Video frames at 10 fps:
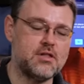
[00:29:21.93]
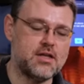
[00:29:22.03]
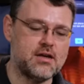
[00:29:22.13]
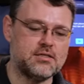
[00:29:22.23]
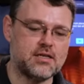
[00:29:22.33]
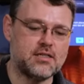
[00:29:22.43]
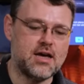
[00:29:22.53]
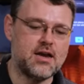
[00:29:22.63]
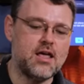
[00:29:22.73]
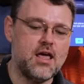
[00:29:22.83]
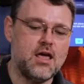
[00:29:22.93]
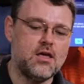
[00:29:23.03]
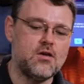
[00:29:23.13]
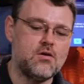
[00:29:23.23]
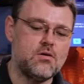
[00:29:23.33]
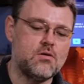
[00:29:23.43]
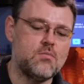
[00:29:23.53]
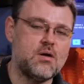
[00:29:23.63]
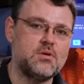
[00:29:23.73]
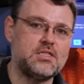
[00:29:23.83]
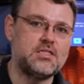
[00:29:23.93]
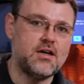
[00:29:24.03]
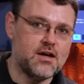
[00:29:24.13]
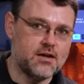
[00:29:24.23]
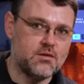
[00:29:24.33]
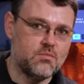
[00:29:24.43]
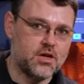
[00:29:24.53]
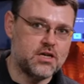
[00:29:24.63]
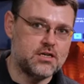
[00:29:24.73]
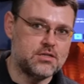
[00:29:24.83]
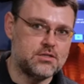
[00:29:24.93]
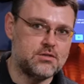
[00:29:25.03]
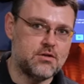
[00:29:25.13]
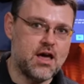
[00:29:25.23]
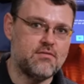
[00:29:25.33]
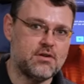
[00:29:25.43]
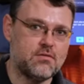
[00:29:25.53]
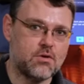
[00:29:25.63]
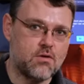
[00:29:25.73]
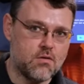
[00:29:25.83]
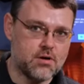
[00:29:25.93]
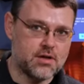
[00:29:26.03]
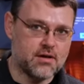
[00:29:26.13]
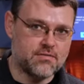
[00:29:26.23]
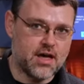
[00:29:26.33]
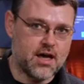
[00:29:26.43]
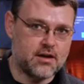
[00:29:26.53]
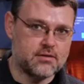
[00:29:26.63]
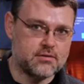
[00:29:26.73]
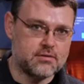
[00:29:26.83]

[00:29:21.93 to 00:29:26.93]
or anything else like that, you, you may be stuck because you don't have any recording of that.